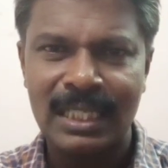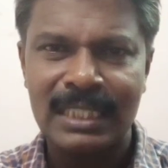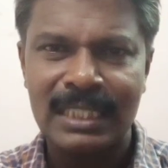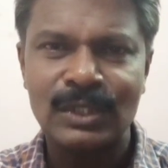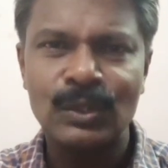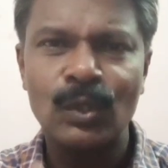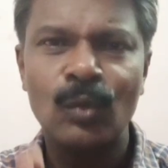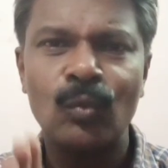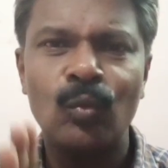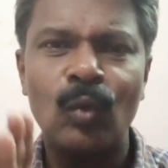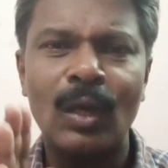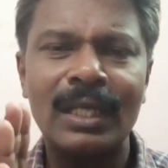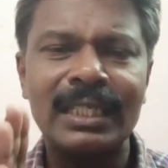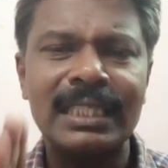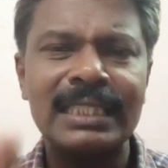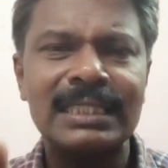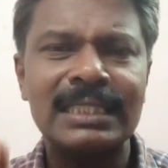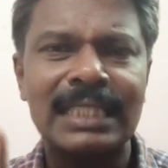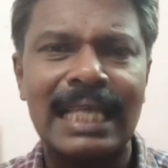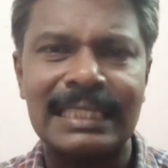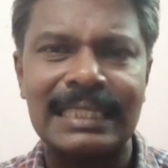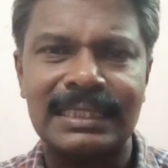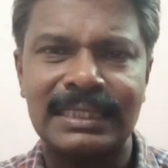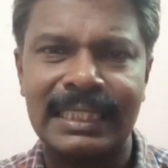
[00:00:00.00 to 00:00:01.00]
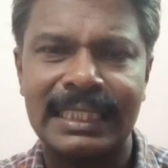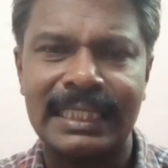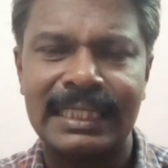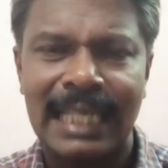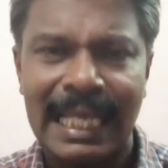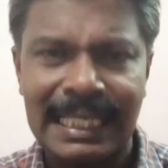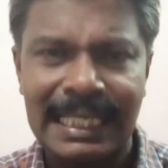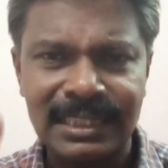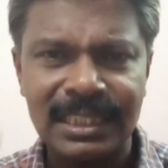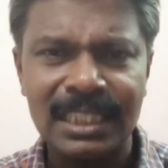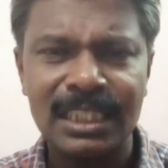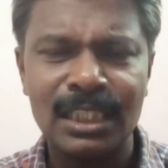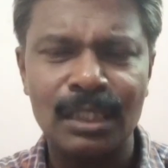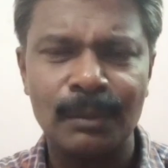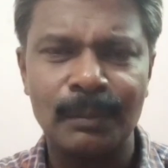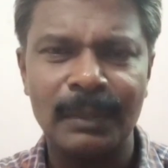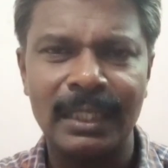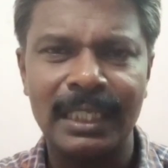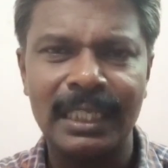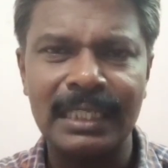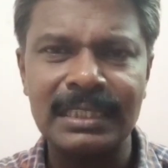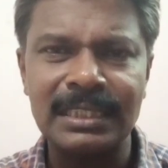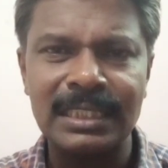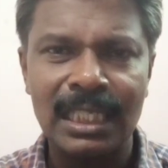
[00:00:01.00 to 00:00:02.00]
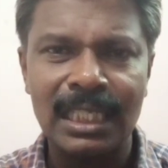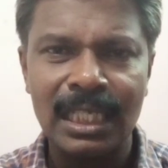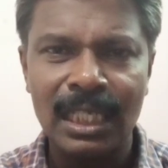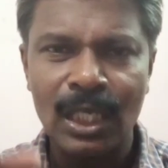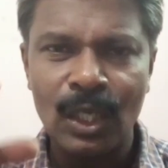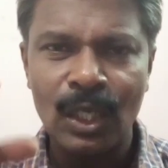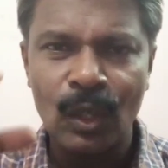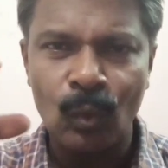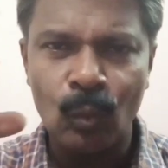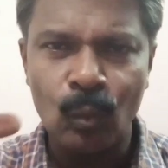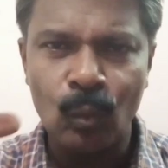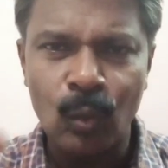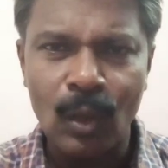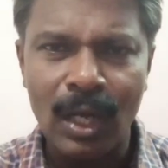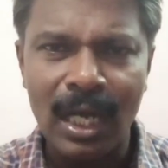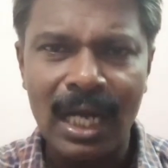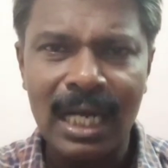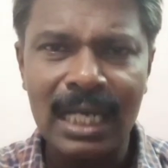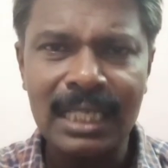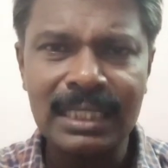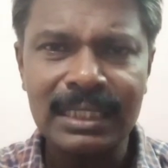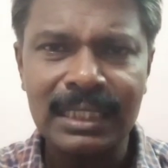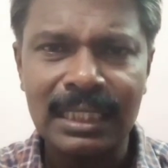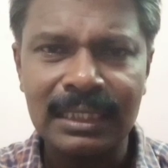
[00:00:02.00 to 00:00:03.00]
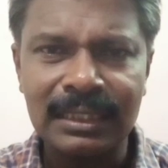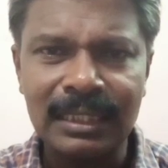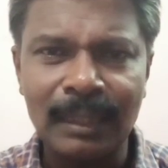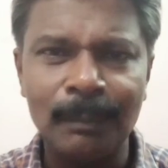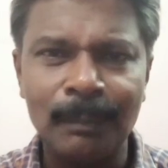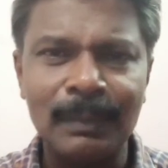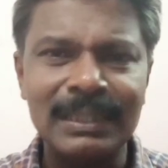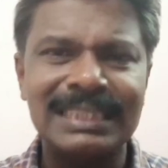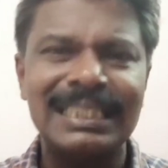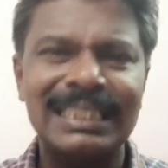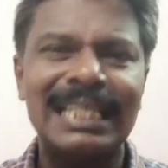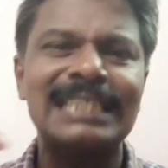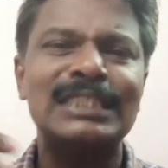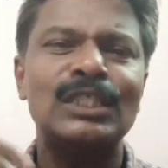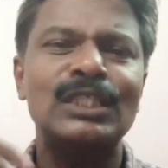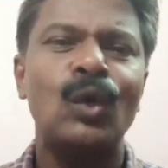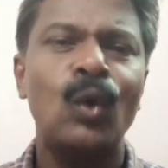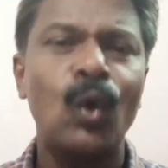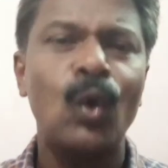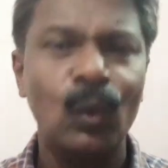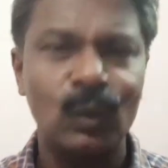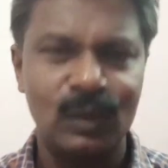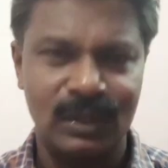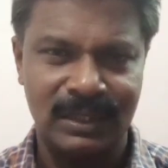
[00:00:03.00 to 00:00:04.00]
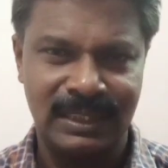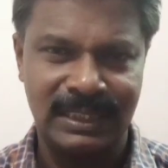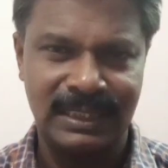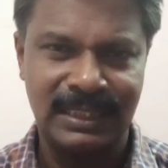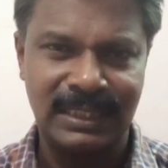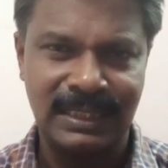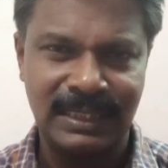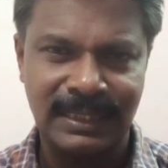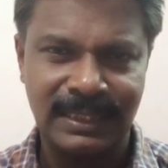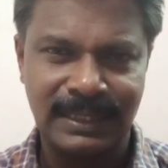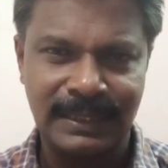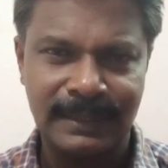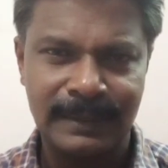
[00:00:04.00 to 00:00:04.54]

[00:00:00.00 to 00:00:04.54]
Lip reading: So what is asset? Asset means what the business owns,